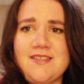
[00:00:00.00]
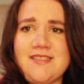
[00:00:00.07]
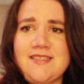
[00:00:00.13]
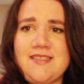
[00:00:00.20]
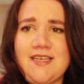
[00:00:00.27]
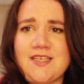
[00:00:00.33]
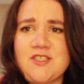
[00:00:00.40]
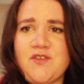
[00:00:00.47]

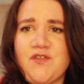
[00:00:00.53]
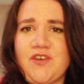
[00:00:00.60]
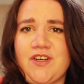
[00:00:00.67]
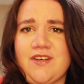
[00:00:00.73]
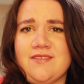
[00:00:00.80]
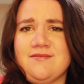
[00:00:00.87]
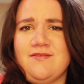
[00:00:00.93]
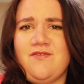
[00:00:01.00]
6
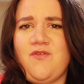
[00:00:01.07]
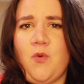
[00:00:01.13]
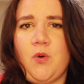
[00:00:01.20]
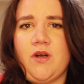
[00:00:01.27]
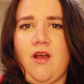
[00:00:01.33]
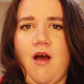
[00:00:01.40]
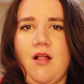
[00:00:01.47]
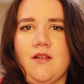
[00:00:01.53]
for
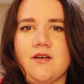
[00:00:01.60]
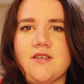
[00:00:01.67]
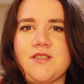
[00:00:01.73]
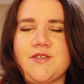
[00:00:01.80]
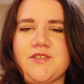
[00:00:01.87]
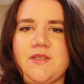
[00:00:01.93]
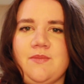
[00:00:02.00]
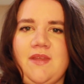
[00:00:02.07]

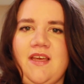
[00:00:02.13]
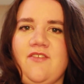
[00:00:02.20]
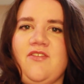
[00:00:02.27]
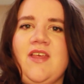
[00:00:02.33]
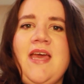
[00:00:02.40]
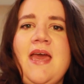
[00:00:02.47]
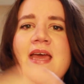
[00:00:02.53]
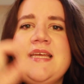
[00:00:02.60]
$4 or something
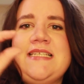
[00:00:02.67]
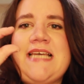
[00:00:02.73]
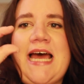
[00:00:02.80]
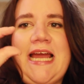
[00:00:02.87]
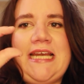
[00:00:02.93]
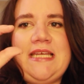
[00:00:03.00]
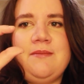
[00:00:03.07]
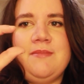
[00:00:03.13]
of
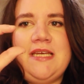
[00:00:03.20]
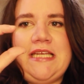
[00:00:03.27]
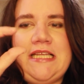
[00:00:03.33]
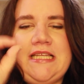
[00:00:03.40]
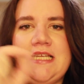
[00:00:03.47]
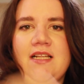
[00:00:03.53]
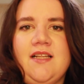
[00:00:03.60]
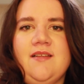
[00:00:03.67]
tiny
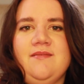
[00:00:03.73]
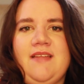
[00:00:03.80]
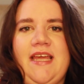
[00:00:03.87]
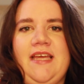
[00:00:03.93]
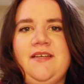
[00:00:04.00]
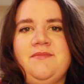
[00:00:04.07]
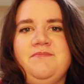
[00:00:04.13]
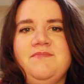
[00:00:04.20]
mini little
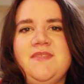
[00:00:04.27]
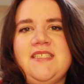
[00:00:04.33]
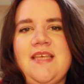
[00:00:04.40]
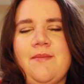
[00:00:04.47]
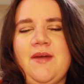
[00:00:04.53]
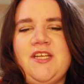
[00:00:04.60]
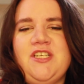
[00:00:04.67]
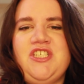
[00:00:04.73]
like
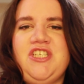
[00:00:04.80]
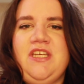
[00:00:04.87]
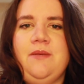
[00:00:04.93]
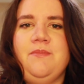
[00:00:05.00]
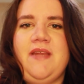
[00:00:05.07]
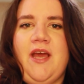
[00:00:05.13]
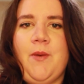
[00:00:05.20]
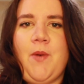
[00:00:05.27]

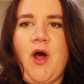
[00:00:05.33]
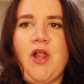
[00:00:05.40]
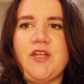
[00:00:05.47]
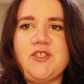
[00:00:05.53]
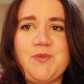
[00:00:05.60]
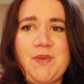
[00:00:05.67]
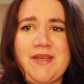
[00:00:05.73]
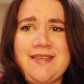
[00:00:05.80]
semi-cheap nail
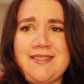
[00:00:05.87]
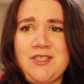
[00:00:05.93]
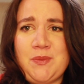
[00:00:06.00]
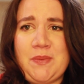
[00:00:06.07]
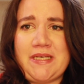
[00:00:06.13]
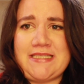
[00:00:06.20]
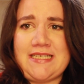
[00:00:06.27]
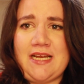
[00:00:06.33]
polish, but I still
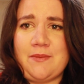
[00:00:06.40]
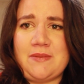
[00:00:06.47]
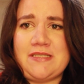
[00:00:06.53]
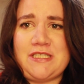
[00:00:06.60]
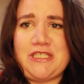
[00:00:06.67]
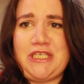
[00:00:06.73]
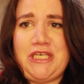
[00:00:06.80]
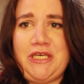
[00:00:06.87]
picked it up
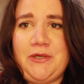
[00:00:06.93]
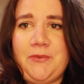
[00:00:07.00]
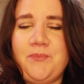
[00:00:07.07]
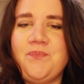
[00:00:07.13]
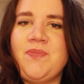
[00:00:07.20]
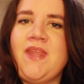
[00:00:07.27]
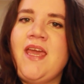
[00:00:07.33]
because it's cute.